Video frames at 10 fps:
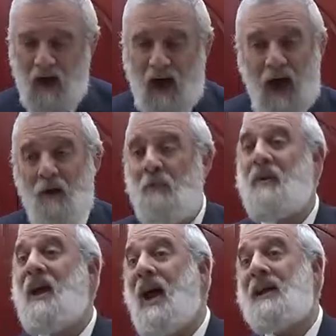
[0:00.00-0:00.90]
How come
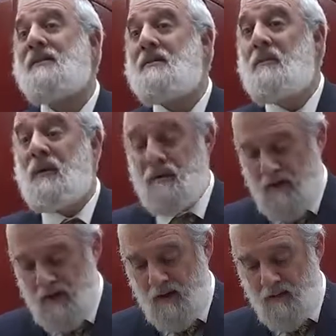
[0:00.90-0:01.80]
he hasn't been?
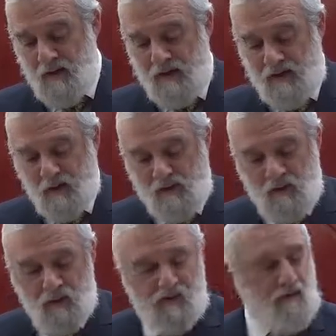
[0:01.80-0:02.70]
Because he was
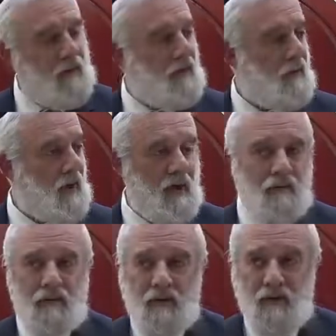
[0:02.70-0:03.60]
away from the Torah.
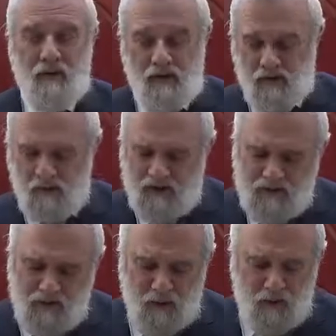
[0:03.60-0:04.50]
So these
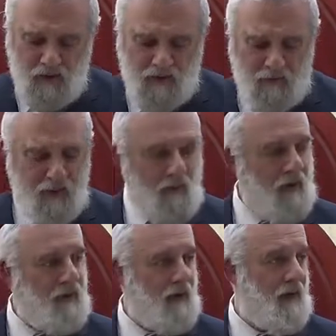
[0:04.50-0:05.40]
Pesukim can be
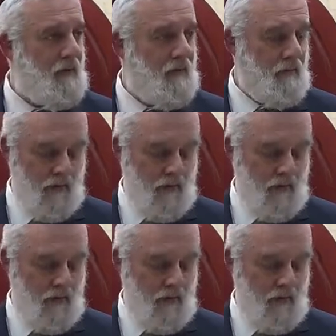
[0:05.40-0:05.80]
read together.